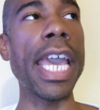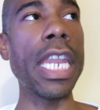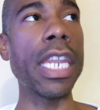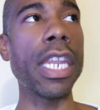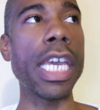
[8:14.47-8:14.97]

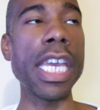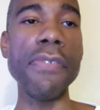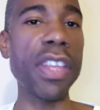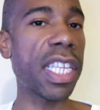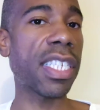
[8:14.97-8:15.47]
and
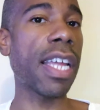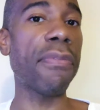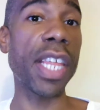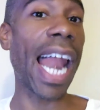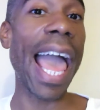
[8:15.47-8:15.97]
even the
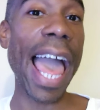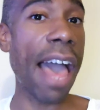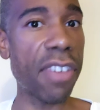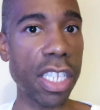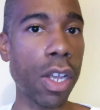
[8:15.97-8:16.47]
stuff that I
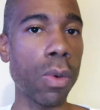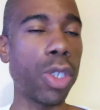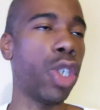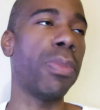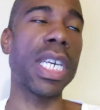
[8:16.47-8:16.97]
haven't
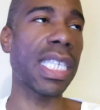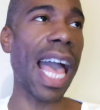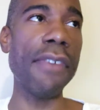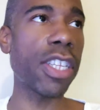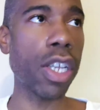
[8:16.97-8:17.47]
told you,
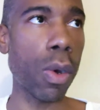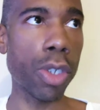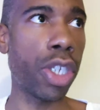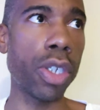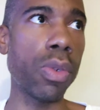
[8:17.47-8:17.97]
because I haven't
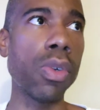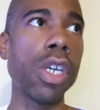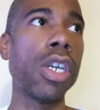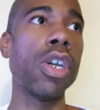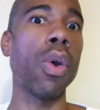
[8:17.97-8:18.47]
told
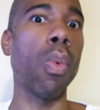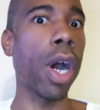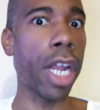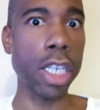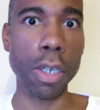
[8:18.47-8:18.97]
you
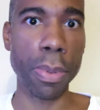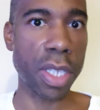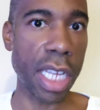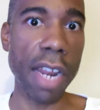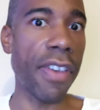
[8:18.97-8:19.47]
one
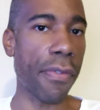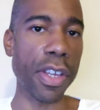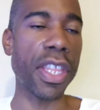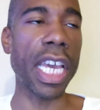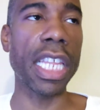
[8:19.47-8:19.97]
hundred percent of
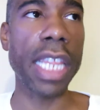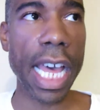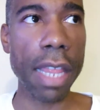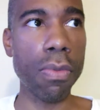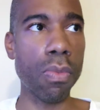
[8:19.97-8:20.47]

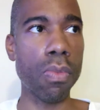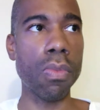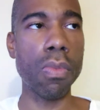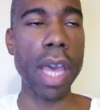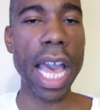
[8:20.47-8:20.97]
everything that
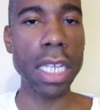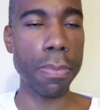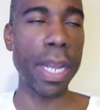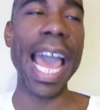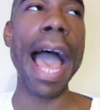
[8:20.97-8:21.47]

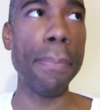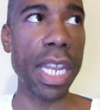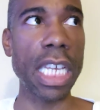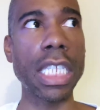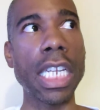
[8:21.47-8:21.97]
has been
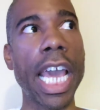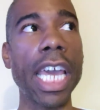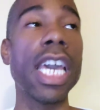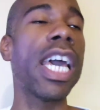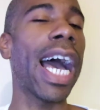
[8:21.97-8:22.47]
happening
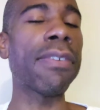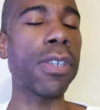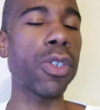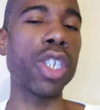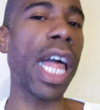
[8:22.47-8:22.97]
today.
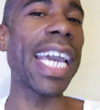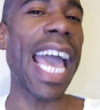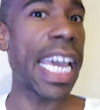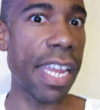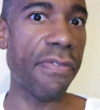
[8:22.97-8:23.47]
I've told you
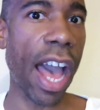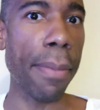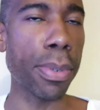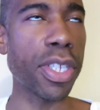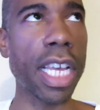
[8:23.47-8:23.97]
like
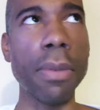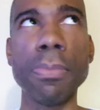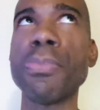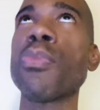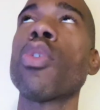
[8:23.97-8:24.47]
eighty-five
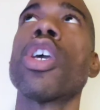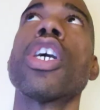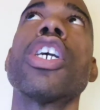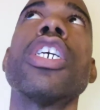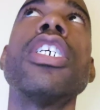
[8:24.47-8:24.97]
percent.
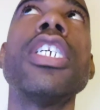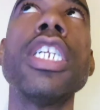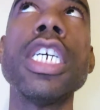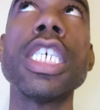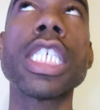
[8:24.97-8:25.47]

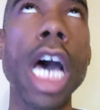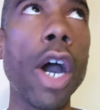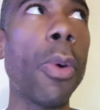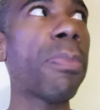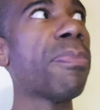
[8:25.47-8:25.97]

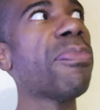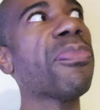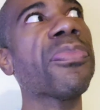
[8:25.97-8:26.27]
So